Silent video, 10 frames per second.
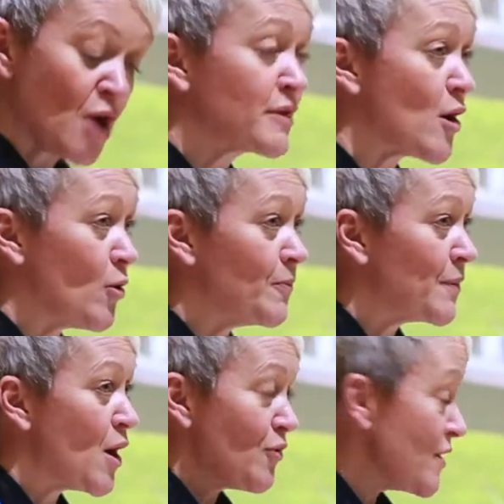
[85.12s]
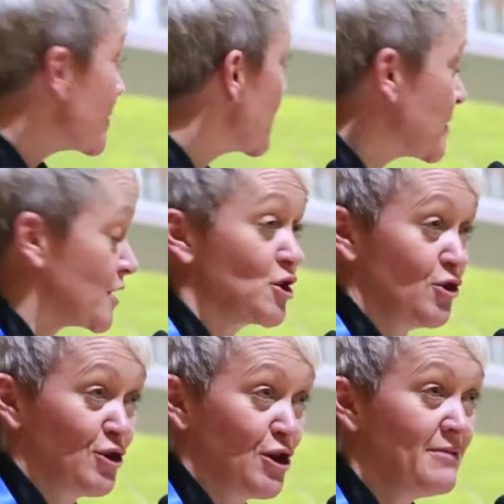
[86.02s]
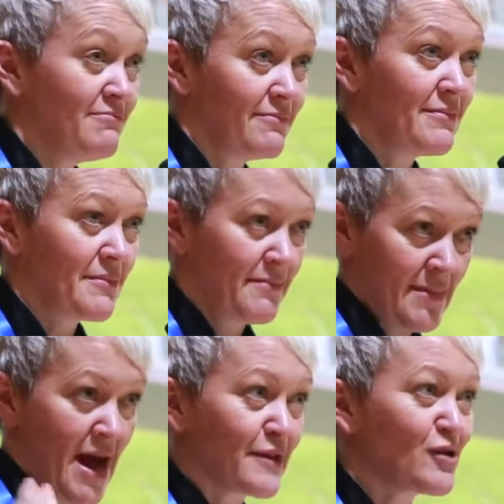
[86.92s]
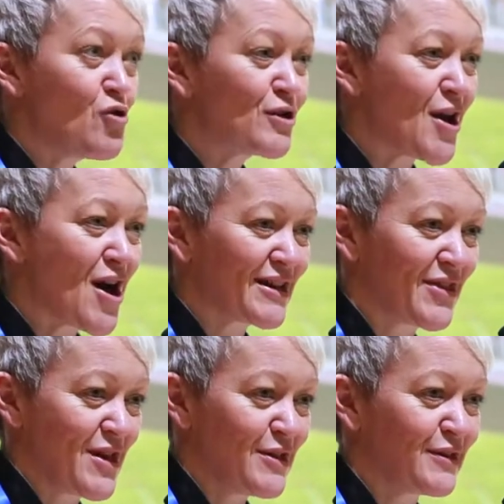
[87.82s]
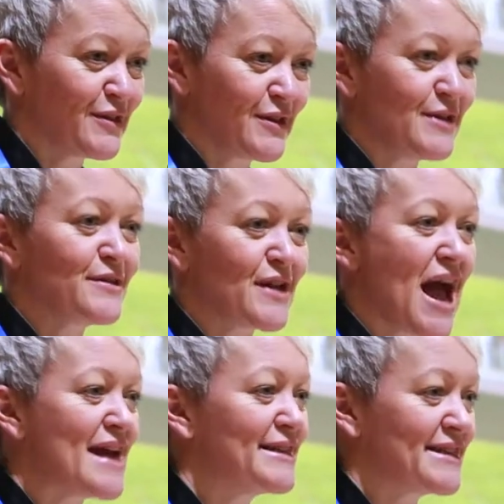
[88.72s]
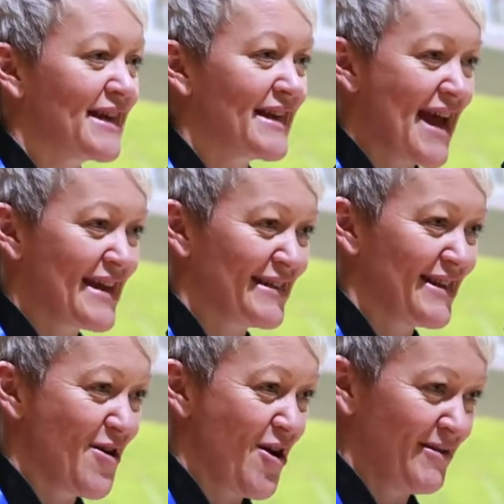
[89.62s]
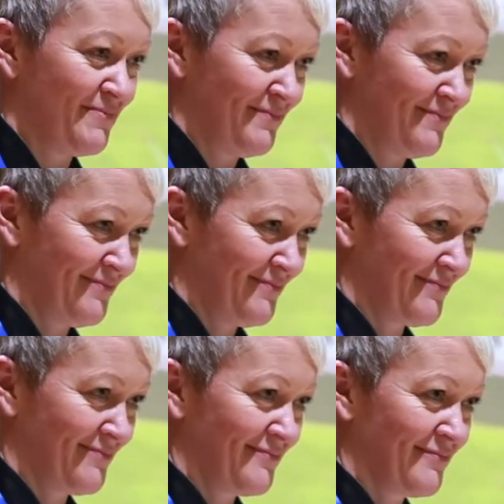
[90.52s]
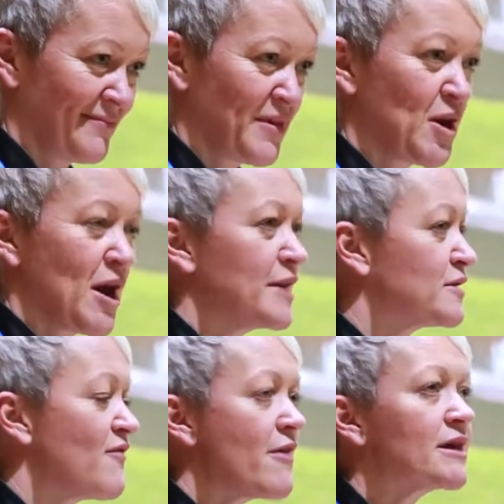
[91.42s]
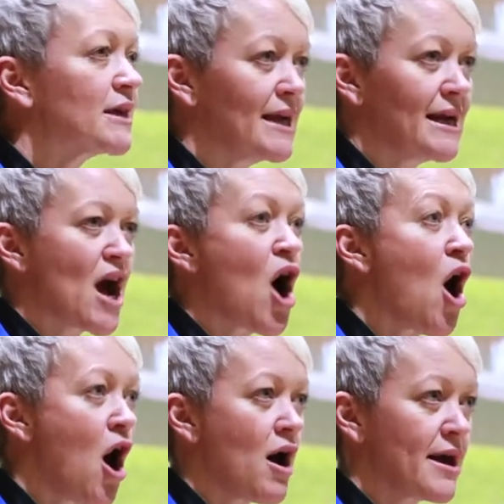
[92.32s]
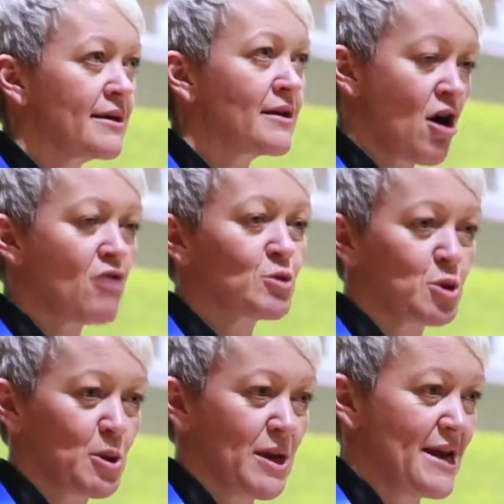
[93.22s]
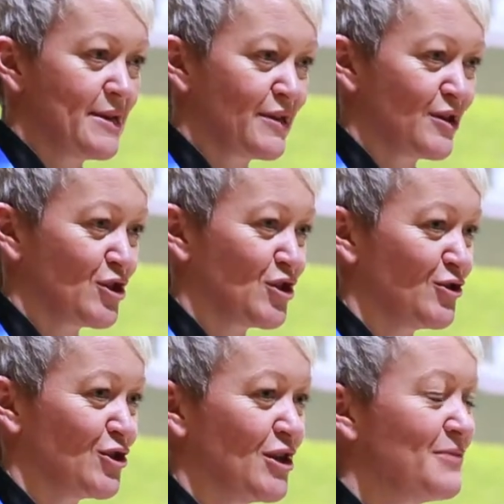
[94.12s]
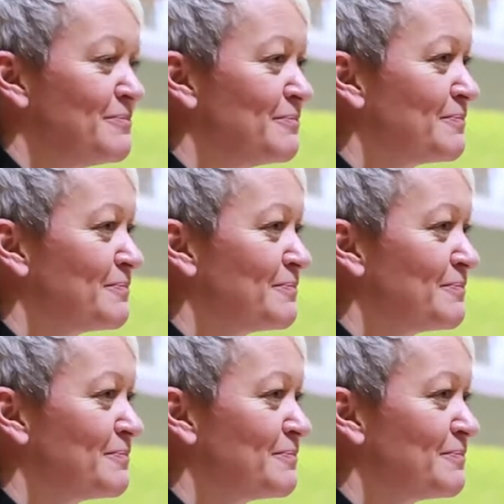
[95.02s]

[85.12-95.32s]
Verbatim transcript: So, this institution has looked like this since 1889. It's very clearly a high cultural institution.